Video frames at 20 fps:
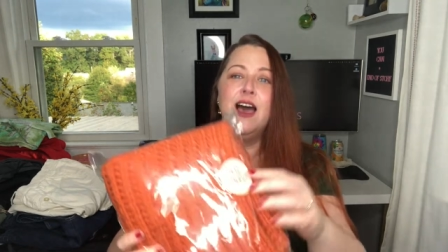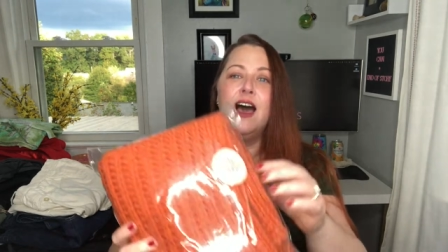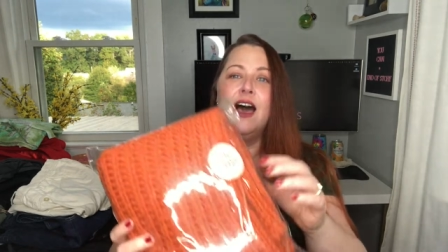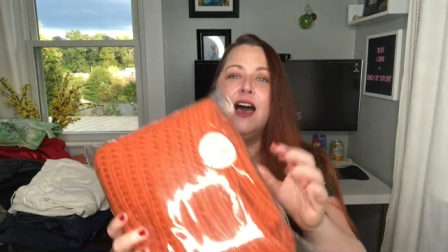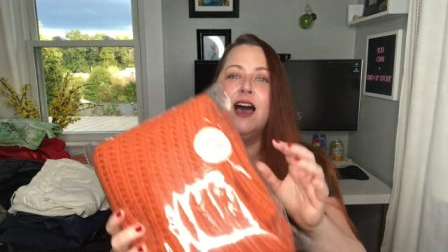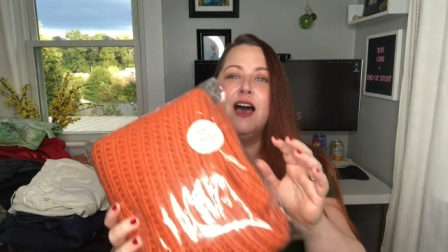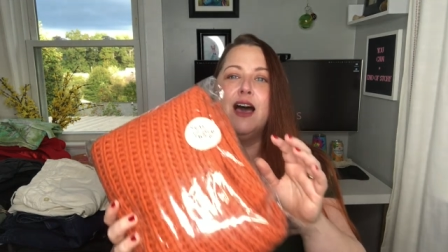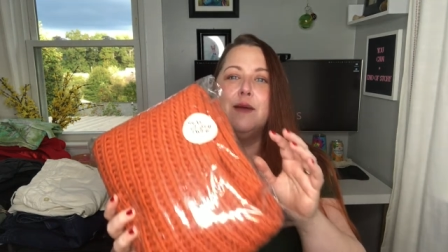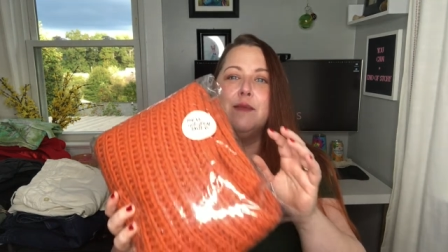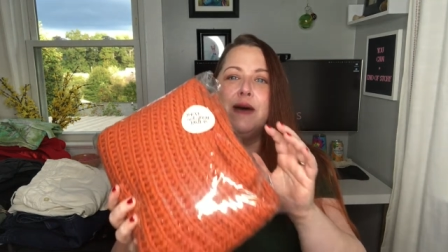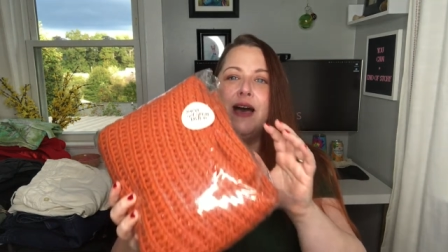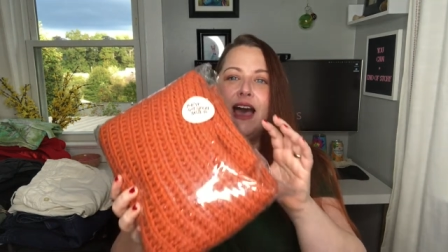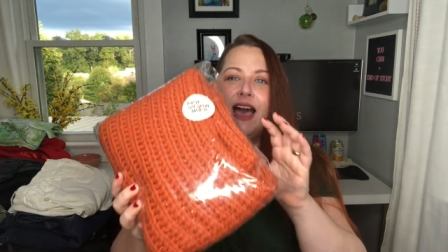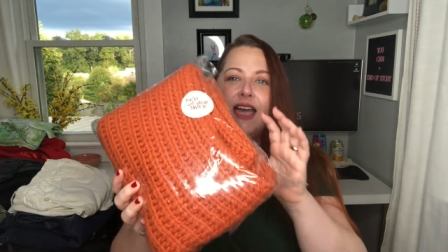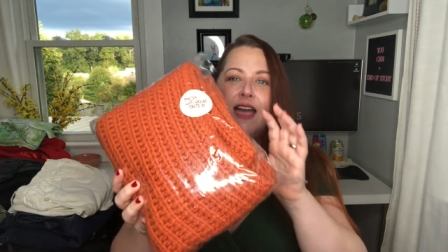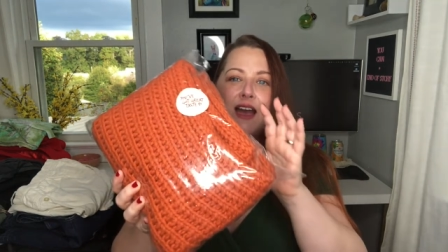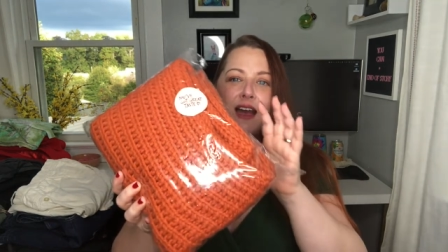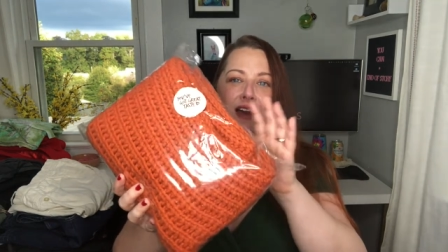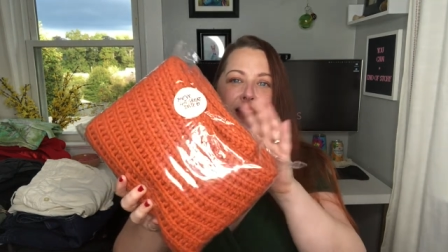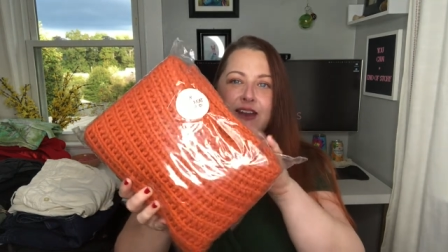
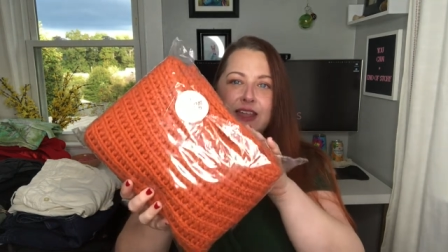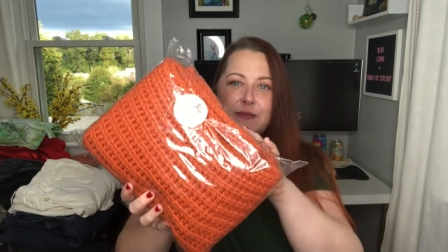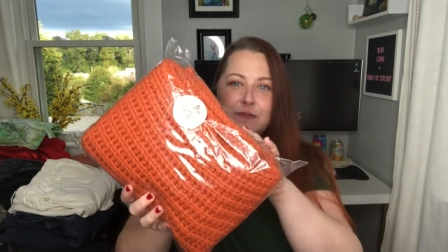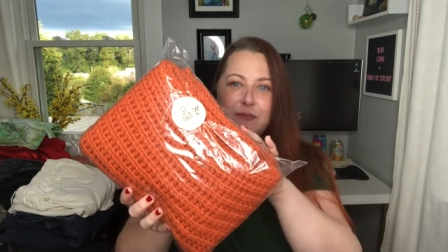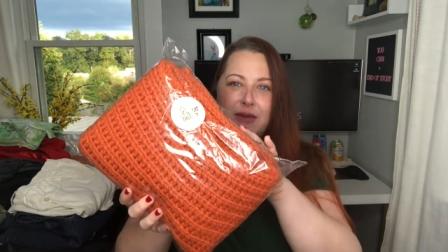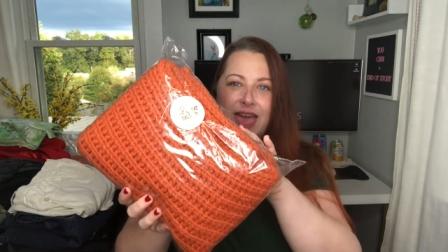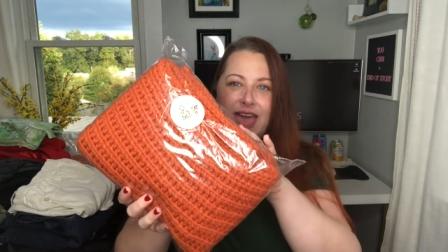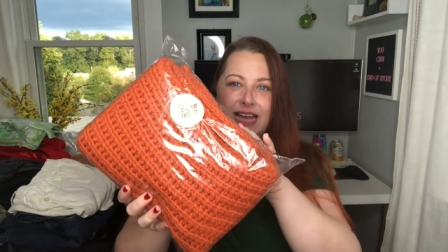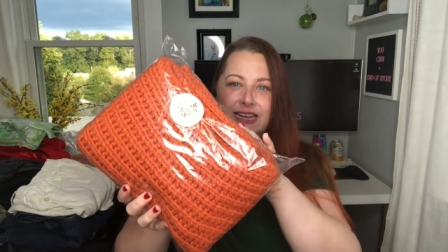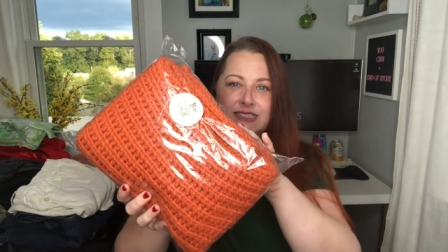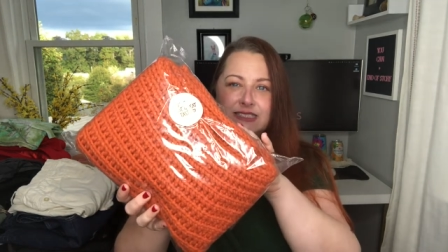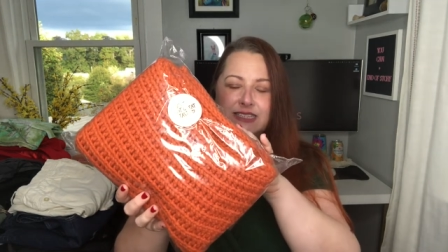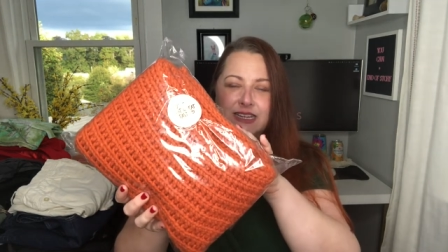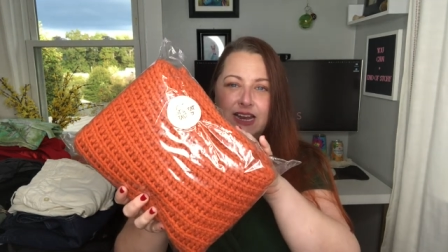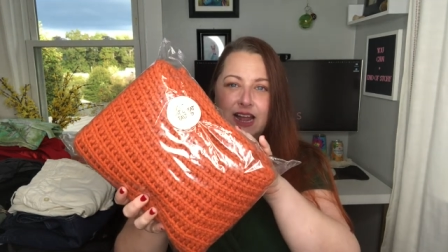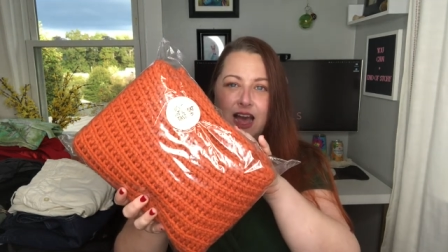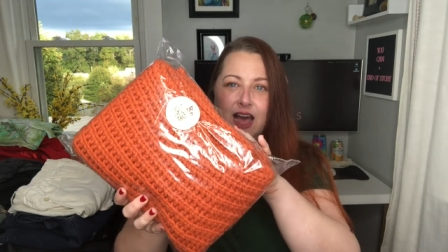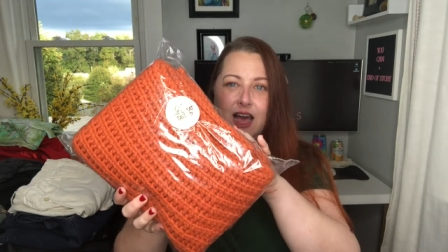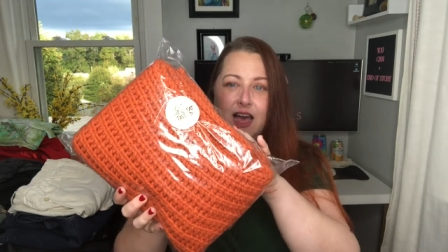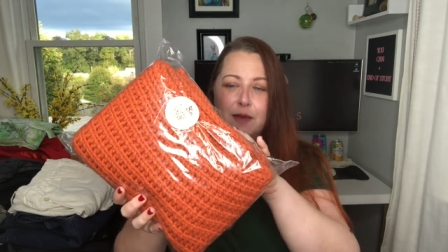I already bagged
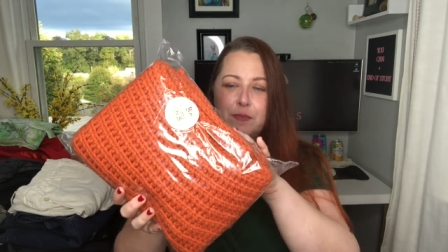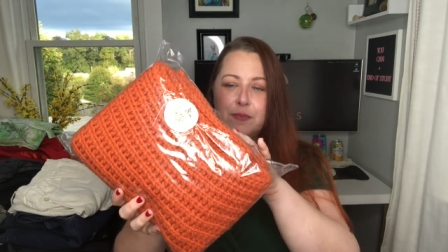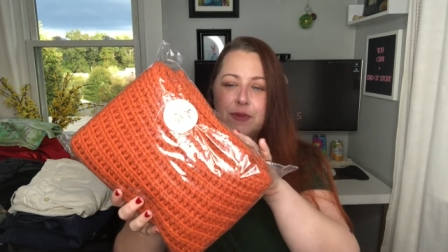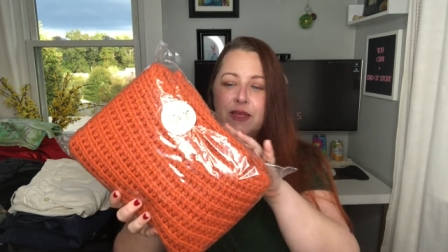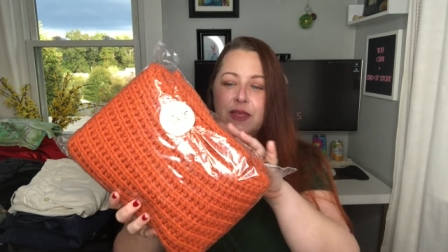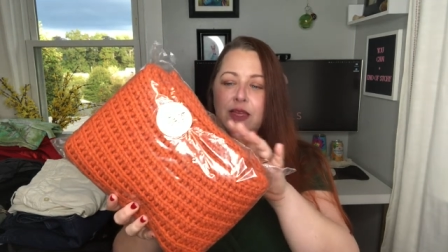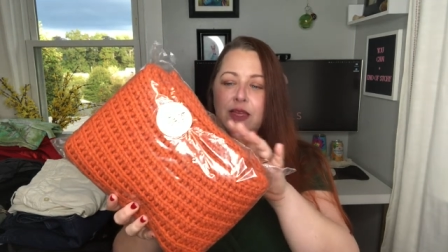it up.